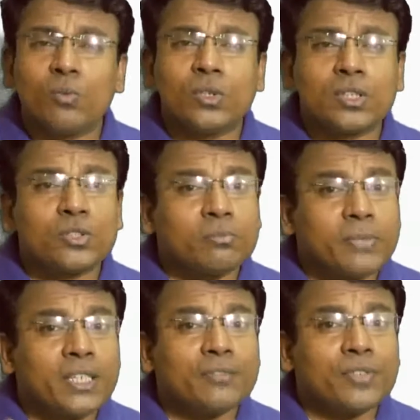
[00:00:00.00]
work, to
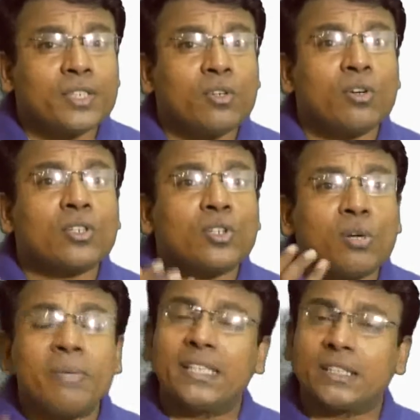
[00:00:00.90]
make fun or
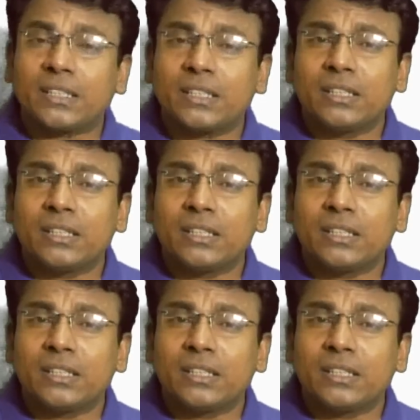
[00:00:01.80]
comment.